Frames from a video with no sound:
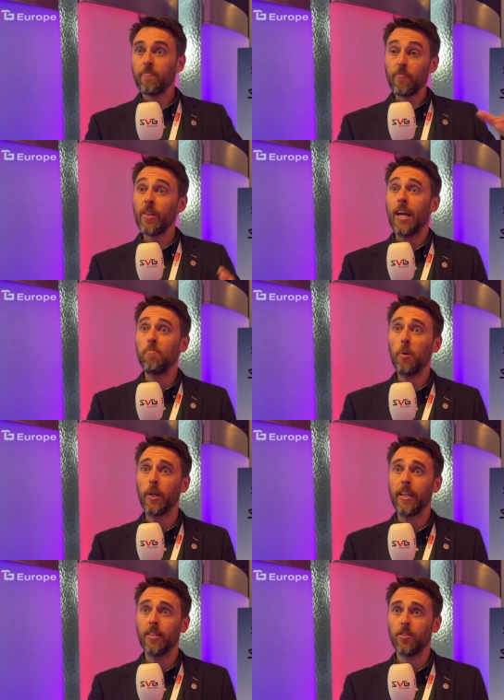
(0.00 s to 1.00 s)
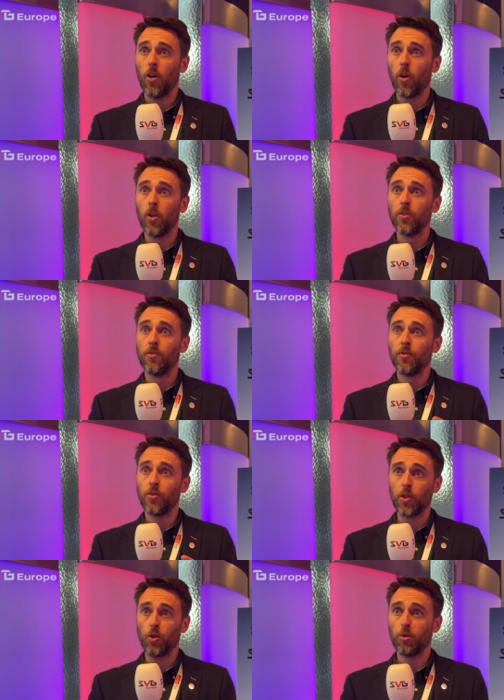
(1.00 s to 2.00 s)
and putting it on
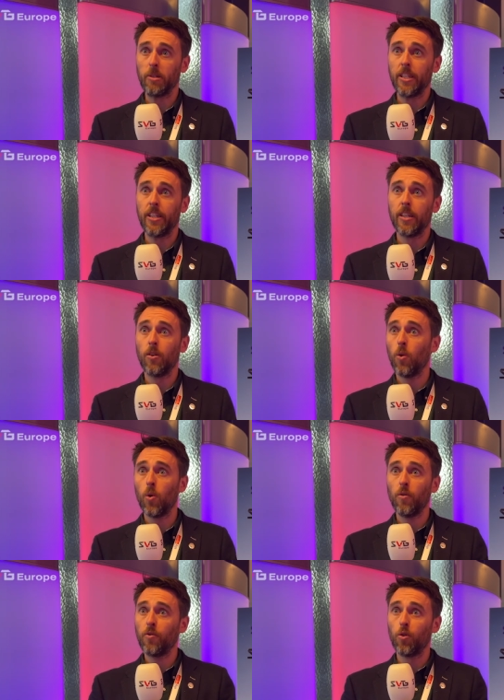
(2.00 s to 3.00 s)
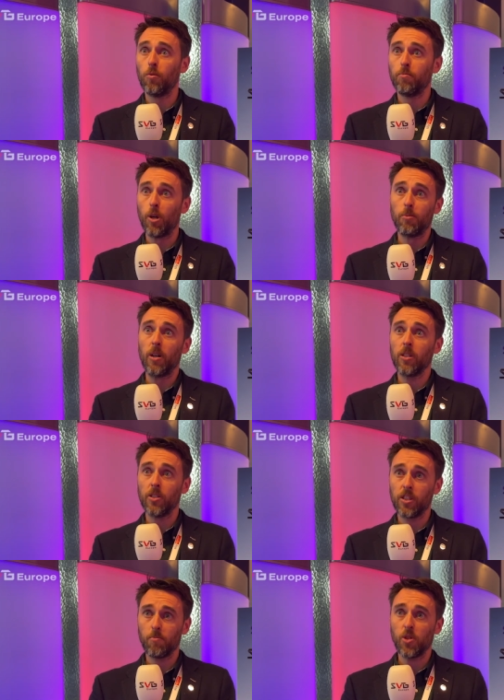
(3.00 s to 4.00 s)
social media or for mobile
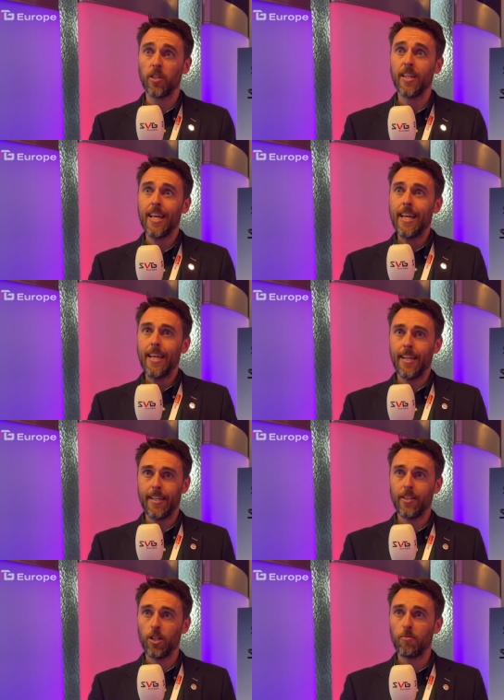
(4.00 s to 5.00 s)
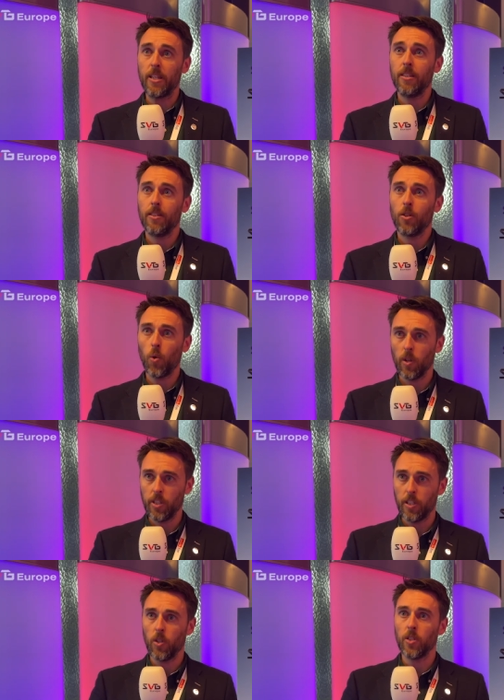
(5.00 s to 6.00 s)
consumption. It needs to be
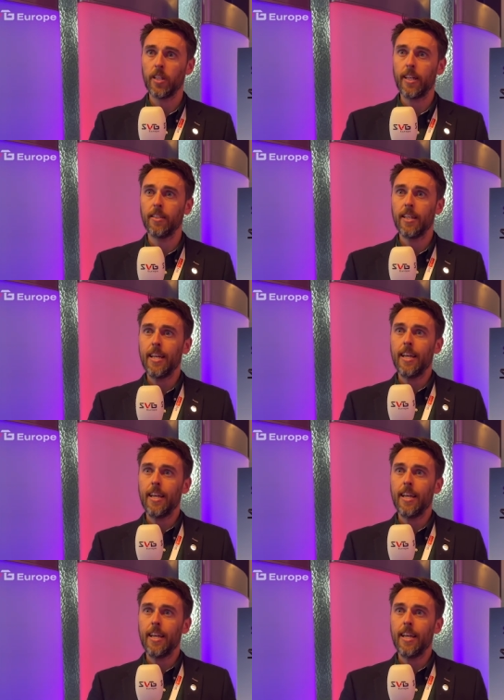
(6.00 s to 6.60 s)
quality content. It